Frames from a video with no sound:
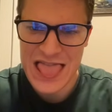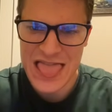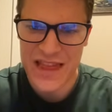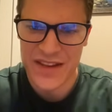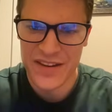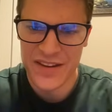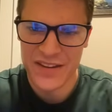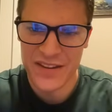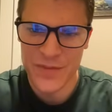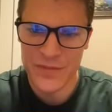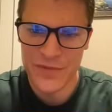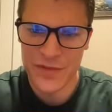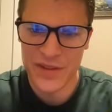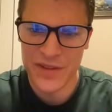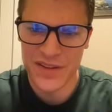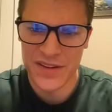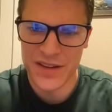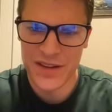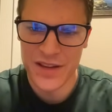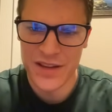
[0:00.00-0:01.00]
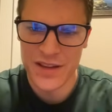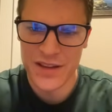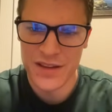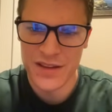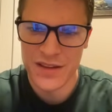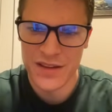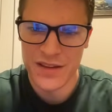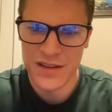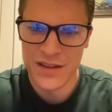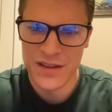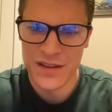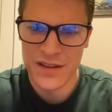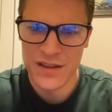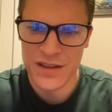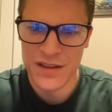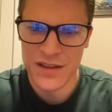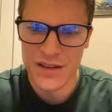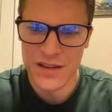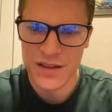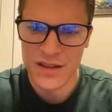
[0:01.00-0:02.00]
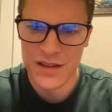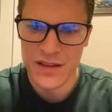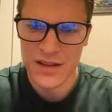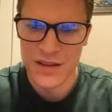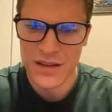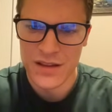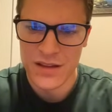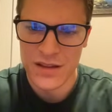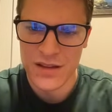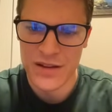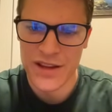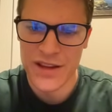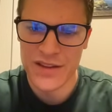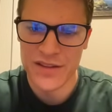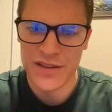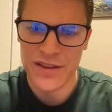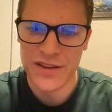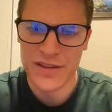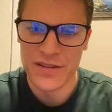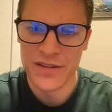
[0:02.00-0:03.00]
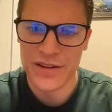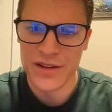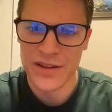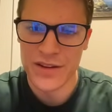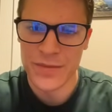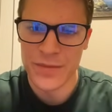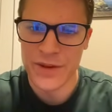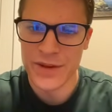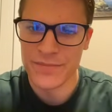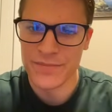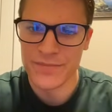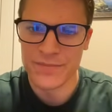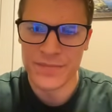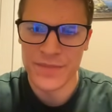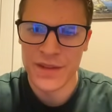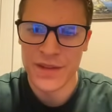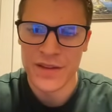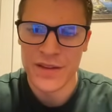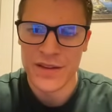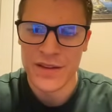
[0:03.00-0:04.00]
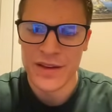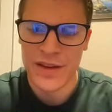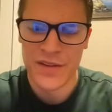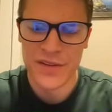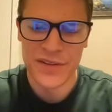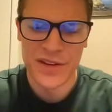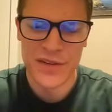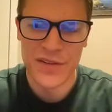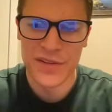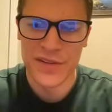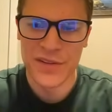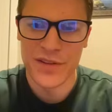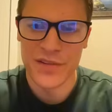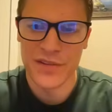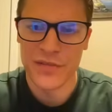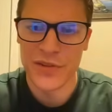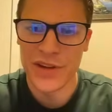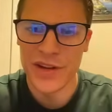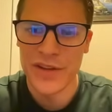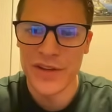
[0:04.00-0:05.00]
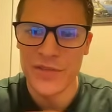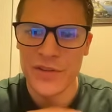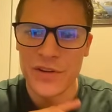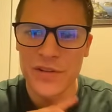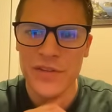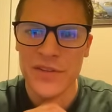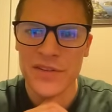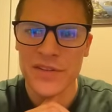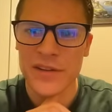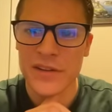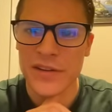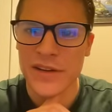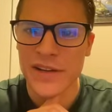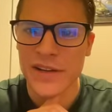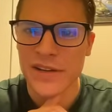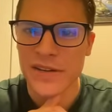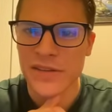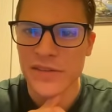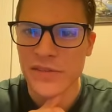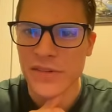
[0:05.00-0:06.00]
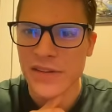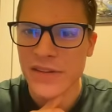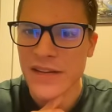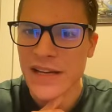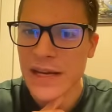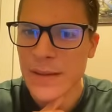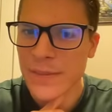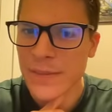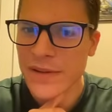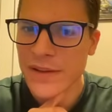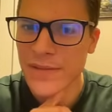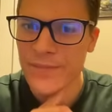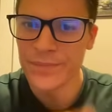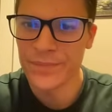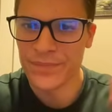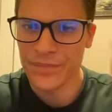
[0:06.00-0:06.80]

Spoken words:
Did this come from the city? Okay, it did. Okay. I was freaking out for no reason. Okay, caps.